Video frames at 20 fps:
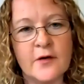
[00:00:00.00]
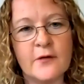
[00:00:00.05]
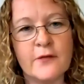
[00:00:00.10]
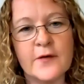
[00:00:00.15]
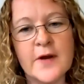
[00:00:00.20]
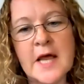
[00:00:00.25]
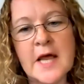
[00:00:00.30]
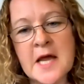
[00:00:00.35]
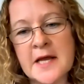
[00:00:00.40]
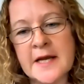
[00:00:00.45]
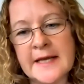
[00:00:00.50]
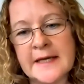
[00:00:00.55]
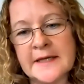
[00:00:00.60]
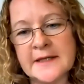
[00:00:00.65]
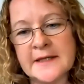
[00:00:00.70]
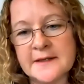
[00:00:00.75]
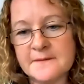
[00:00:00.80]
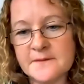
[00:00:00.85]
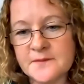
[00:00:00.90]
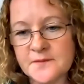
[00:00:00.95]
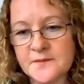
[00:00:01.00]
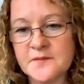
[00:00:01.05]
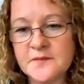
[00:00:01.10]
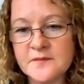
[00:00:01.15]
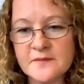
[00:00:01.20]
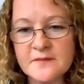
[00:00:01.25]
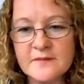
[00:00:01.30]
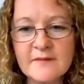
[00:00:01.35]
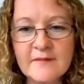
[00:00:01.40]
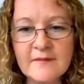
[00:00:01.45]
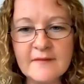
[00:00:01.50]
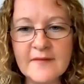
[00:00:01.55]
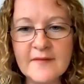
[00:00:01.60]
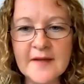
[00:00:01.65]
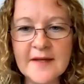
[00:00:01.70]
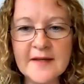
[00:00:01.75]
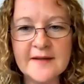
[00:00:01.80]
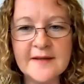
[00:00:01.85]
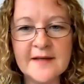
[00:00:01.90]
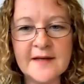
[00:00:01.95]
of learning
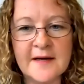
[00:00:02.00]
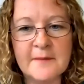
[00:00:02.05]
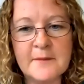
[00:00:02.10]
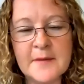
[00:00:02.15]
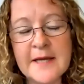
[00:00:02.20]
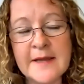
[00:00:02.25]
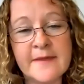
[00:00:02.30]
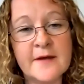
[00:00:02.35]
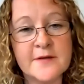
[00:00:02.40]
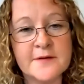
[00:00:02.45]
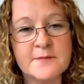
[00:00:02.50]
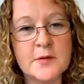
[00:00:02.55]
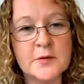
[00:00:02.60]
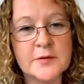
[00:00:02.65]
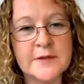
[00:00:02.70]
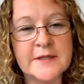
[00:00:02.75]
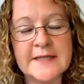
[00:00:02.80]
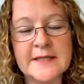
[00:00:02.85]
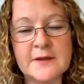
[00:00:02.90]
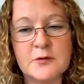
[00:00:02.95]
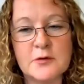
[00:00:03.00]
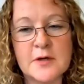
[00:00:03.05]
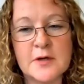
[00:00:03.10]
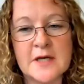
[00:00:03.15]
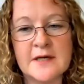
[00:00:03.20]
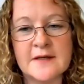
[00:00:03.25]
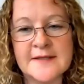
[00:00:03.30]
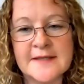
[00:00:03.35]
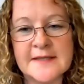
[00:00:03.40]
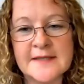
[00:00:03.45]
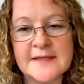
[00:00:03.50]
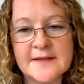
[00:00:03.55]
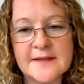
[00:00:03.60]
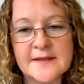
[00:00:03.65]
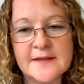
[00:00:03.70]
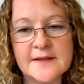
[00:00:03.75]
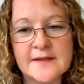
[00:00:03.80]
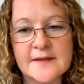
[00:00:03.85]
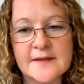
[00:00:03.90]
in those multilingual classes.